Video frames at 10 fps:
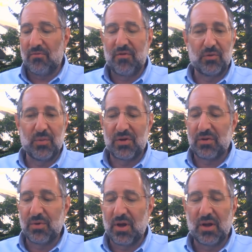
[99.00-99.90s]
filled
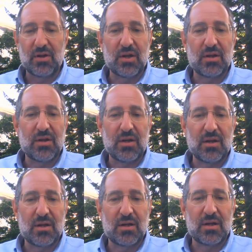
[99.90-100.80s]
with
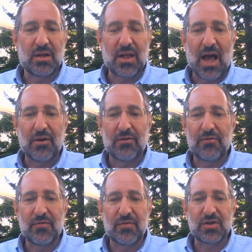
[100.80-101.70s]
the cloud
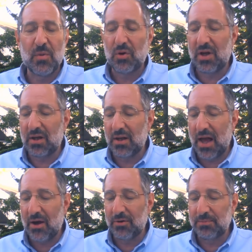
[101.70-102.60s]
of smoky
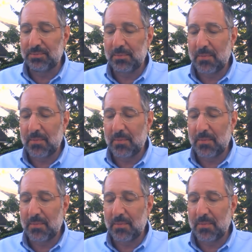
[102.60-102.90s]
cloud,